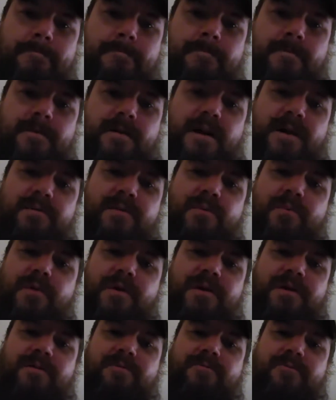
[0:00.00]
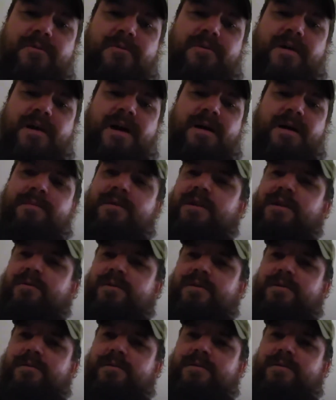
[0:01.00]
I had been working full time, then I
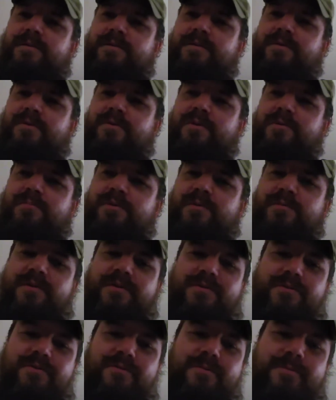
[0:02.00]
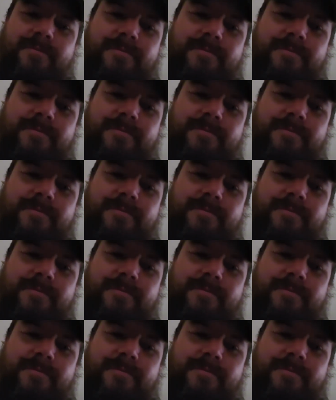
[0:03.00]
went going to public school.